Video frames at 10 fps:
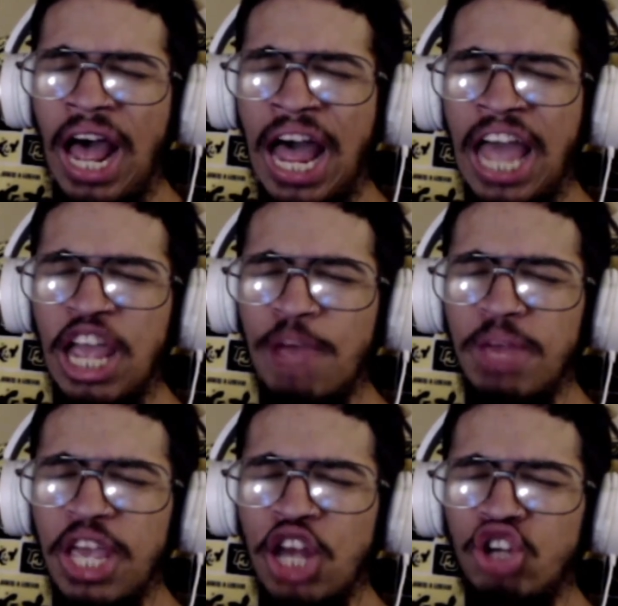I
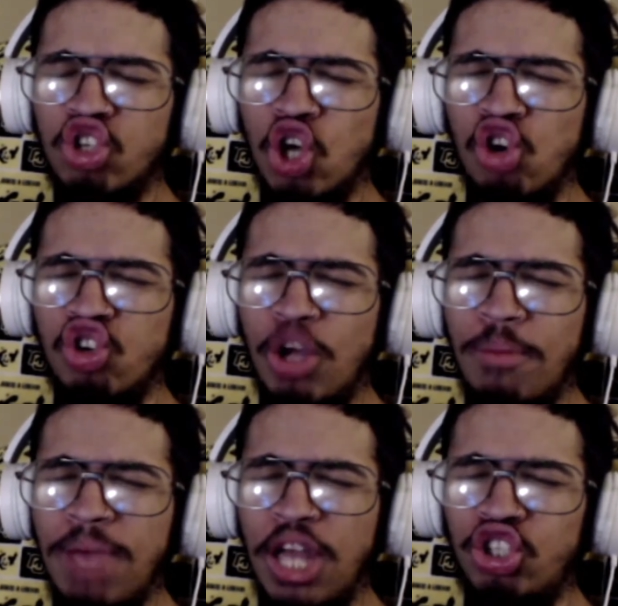am
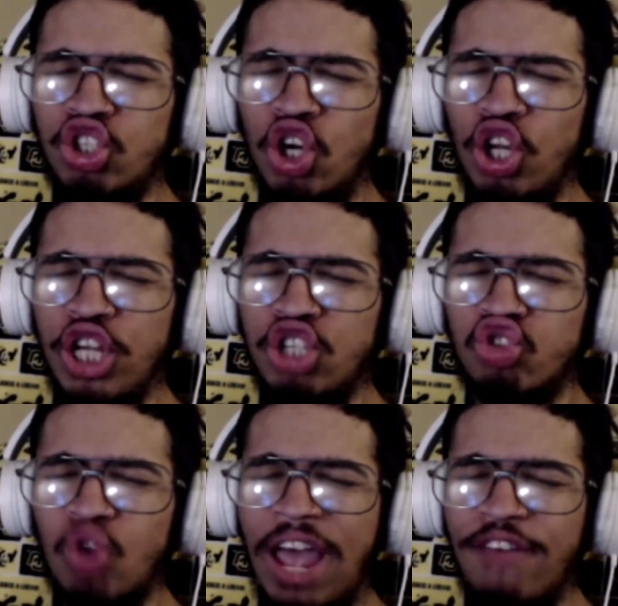interdimensionally
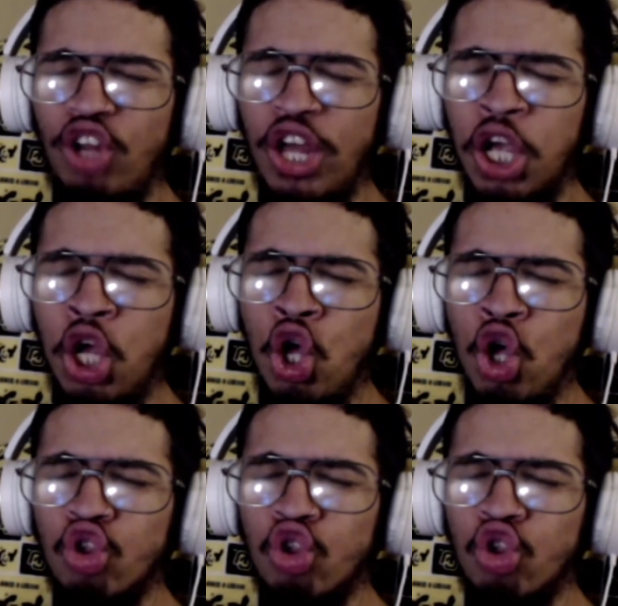traveling